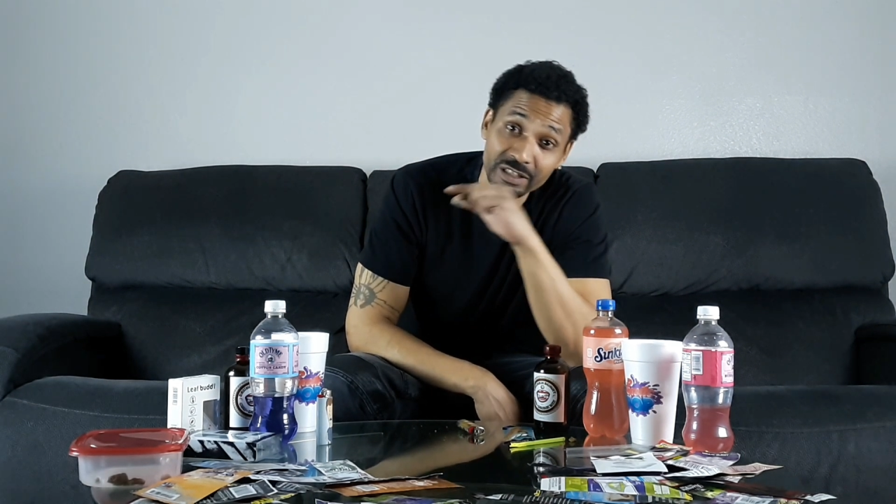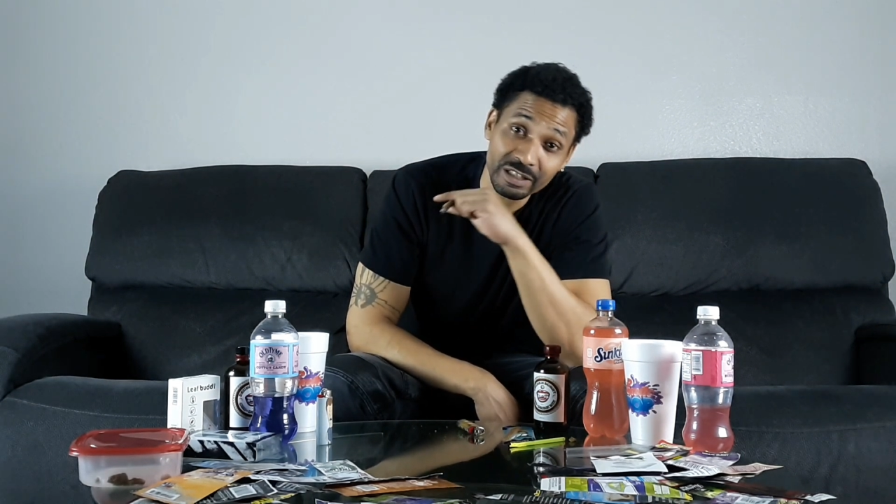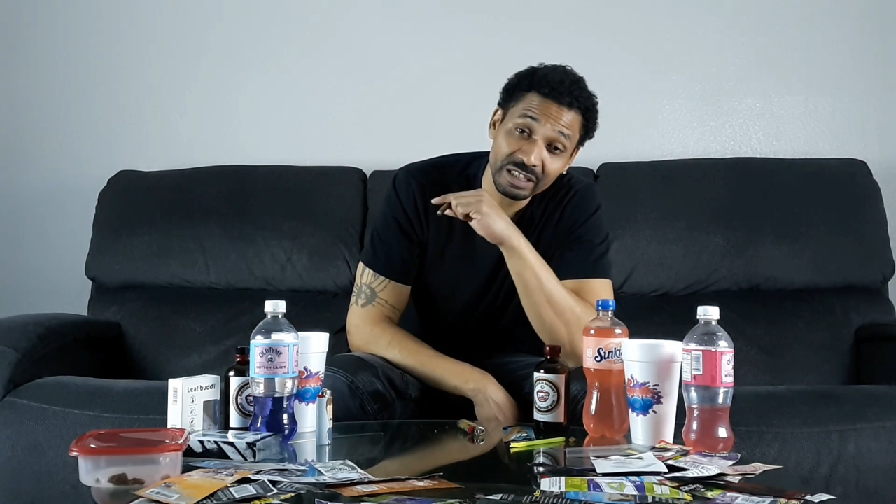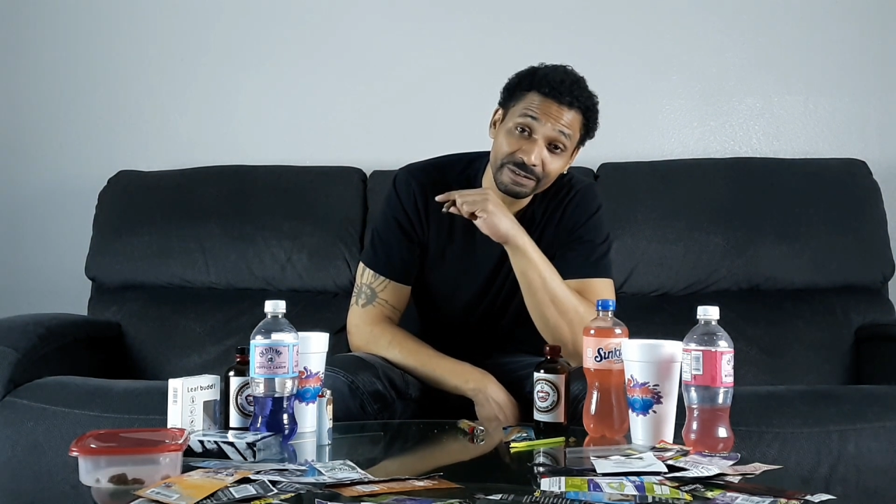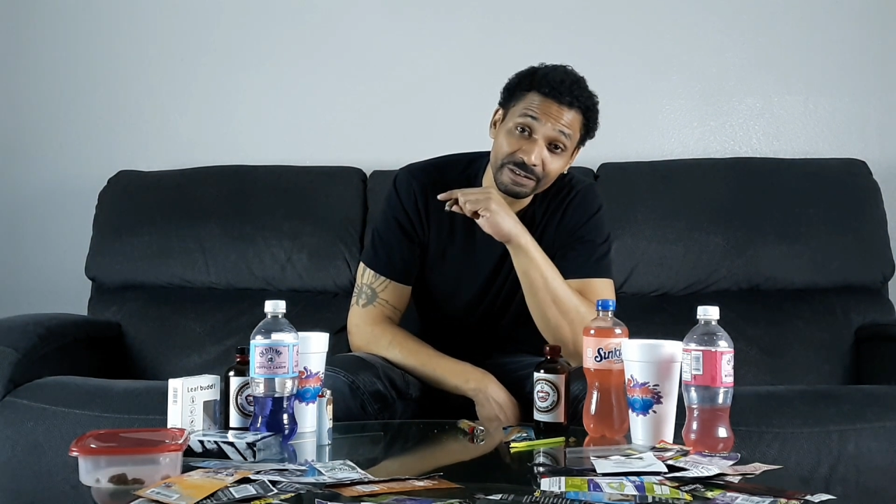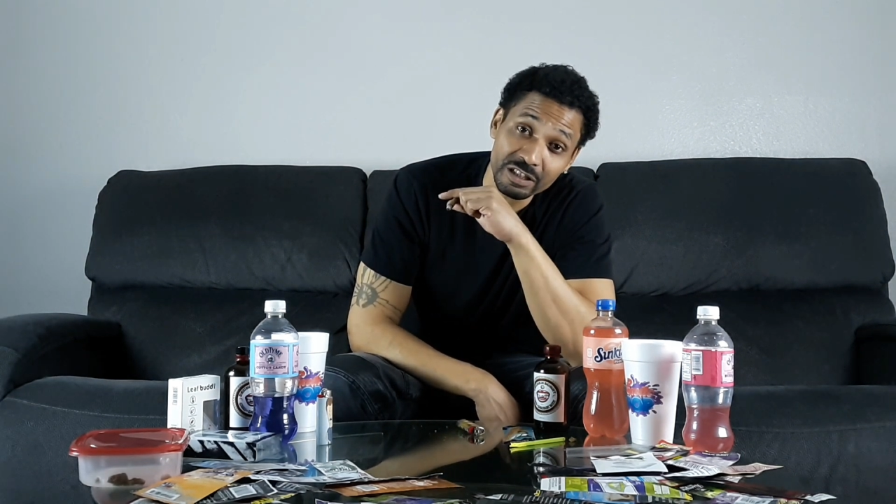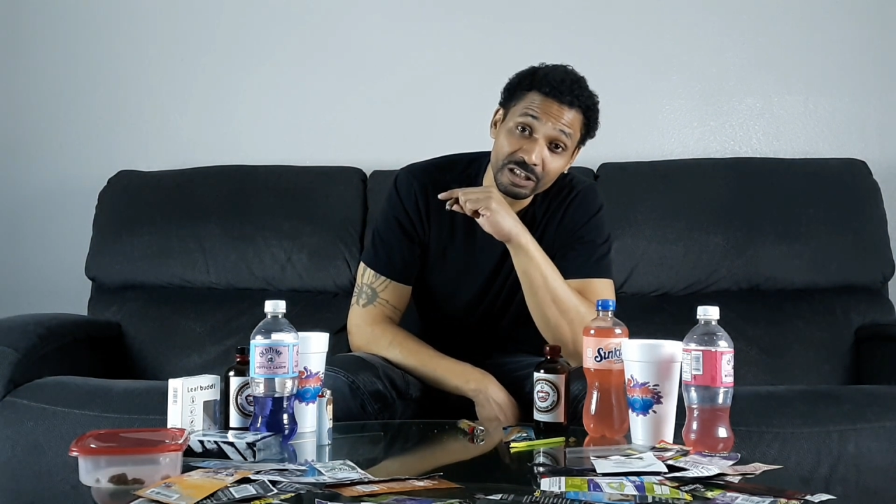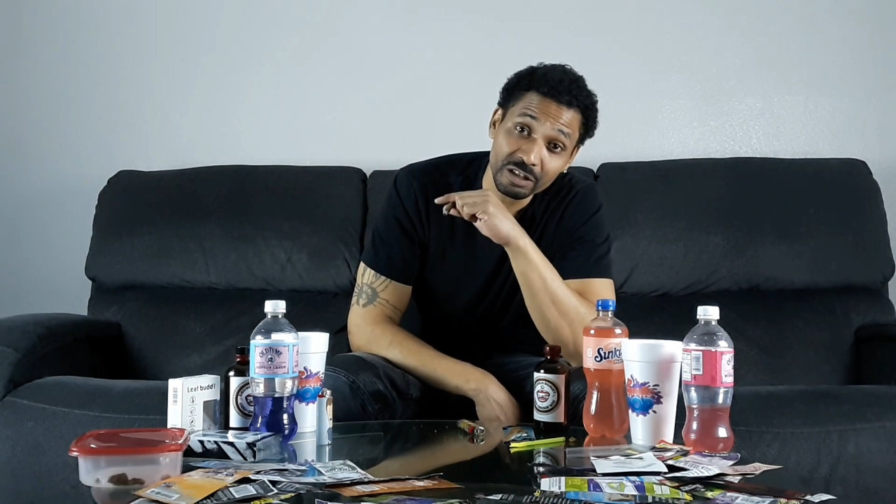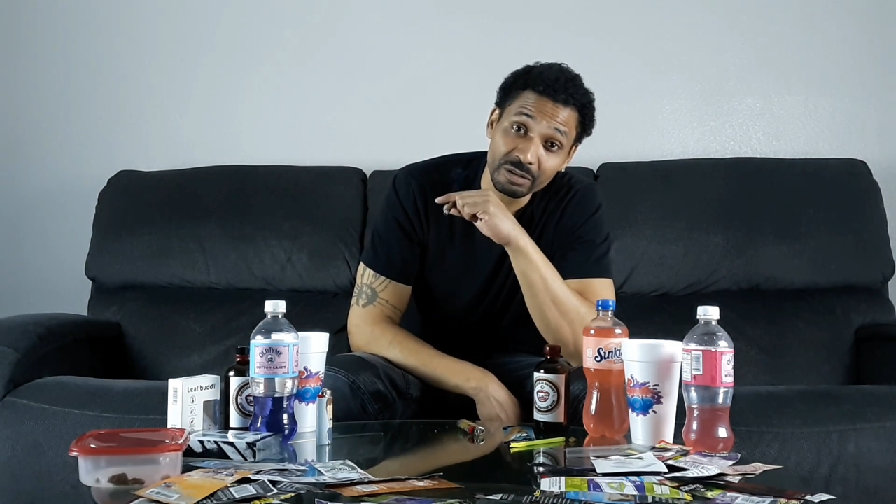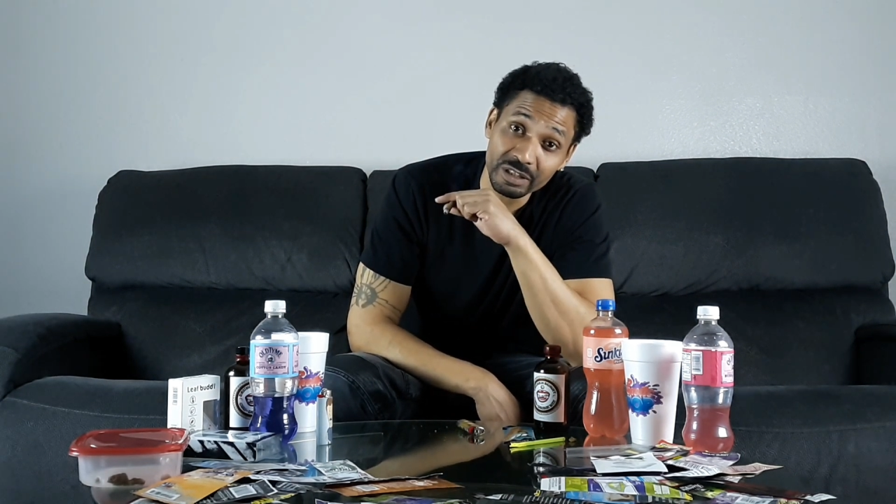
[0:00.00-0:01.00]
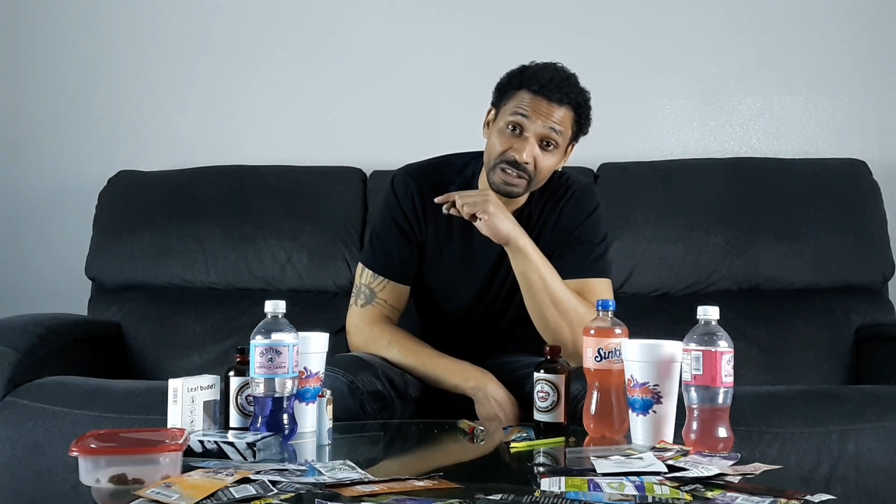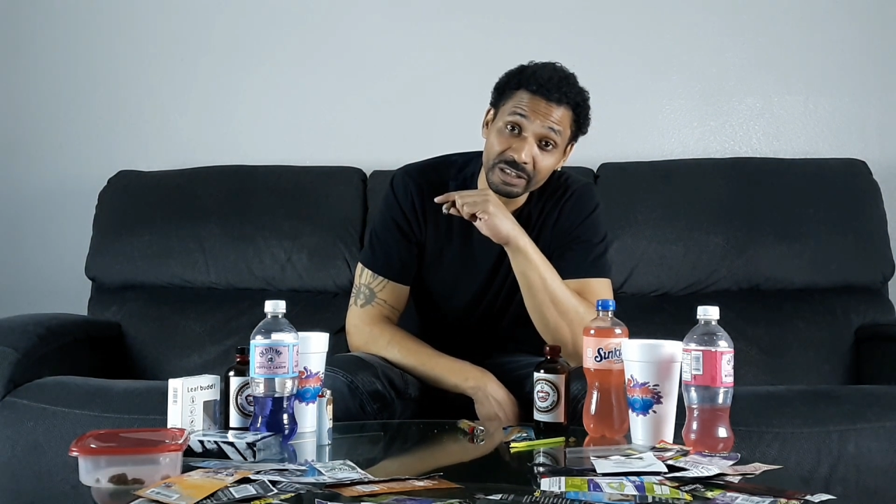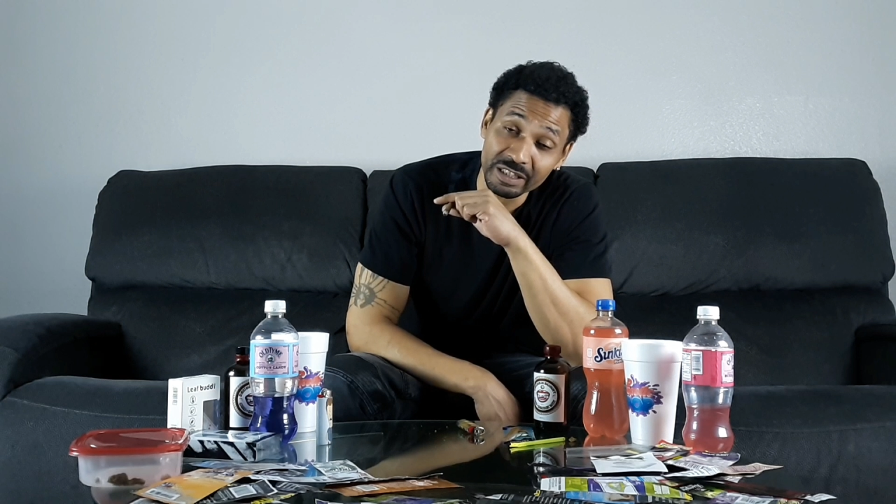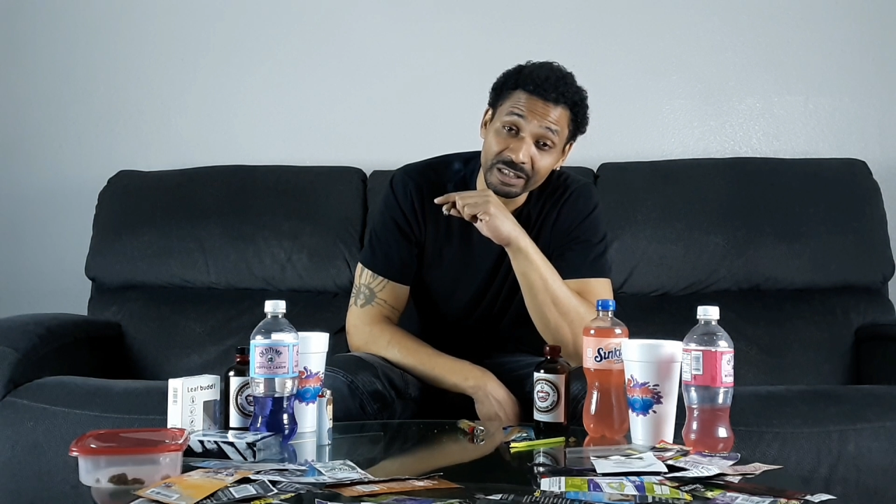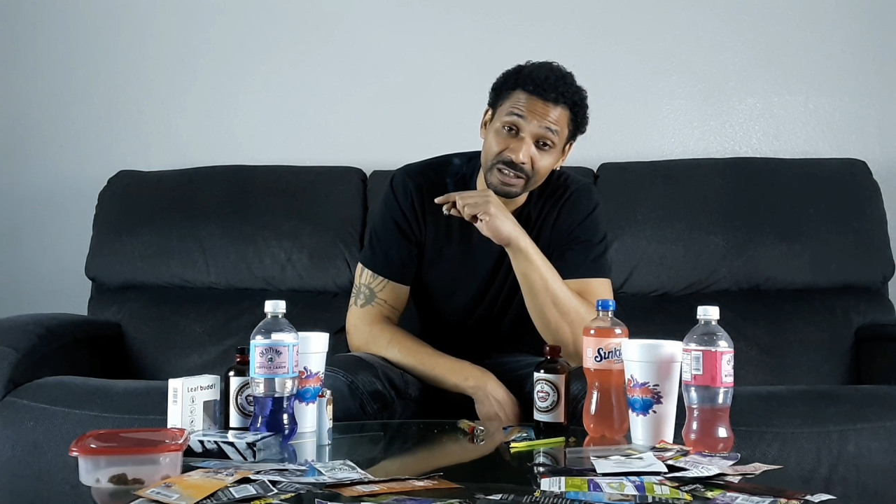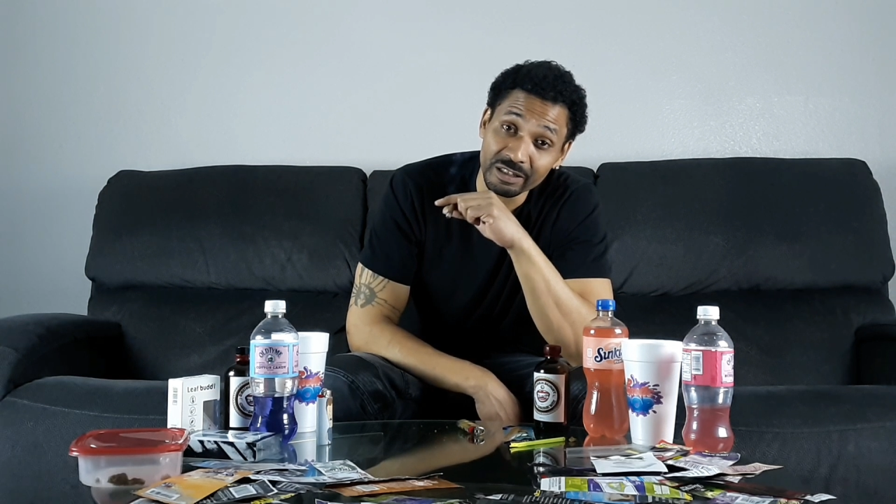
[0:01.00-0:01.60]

of different sodas and